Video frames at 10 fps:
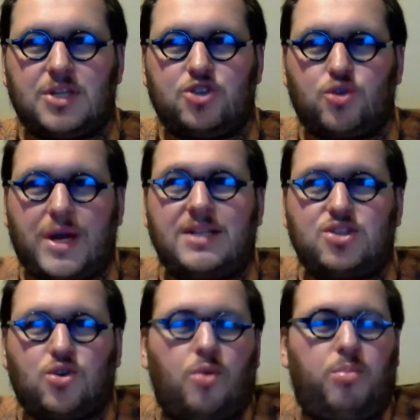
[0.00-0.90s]

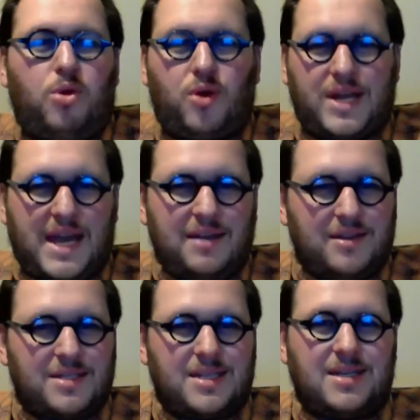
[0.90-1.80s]

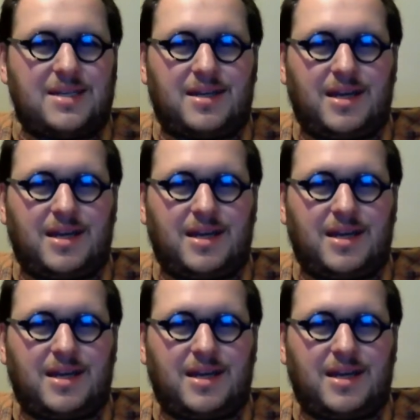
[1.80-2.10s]
transcorporeality